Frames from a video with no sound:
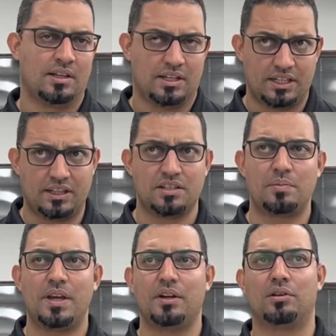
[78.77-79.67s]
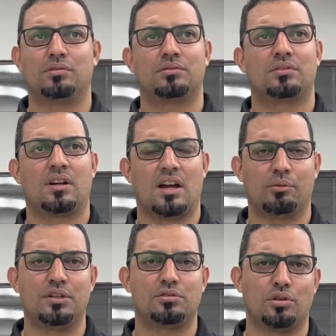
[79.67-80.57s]
In this video, I
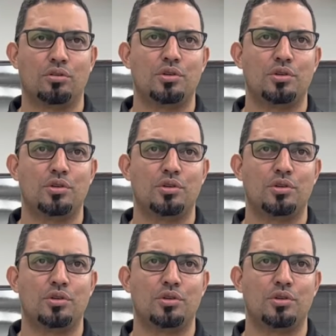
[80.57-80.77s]
will show